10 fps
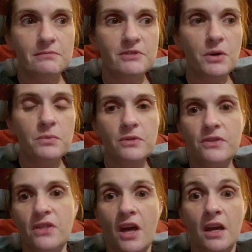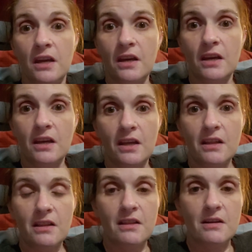don't think
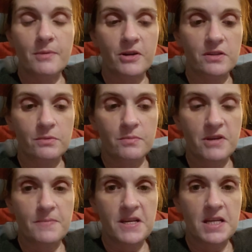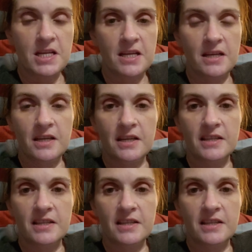that a person with BPD